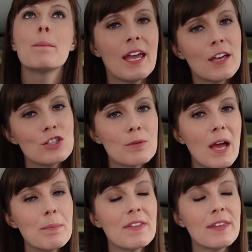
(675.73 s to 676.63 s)
And you
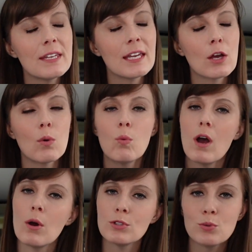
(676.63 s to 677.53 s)
might be thinking,
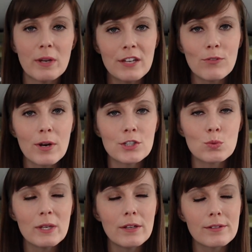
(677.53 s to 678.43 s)
whoa, 24-inch
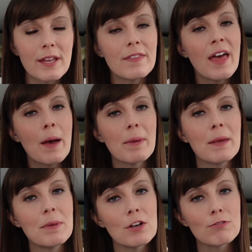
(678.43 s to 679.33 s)
wheels, that
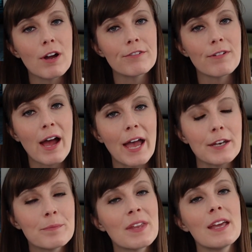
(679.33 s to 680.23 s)
might be a rough
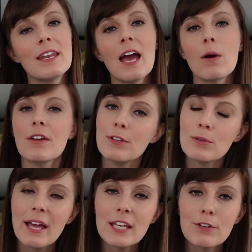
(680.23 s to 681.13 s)
ride. Now, if you
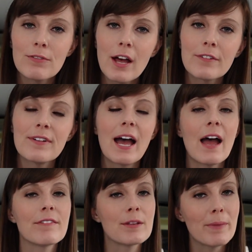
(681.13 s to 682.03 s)
like it rough, I
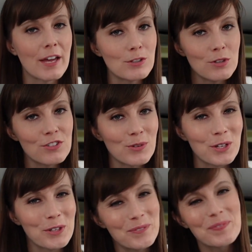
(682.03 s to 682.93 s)
have some bad news for
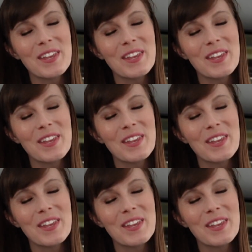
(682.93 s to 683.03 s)
you.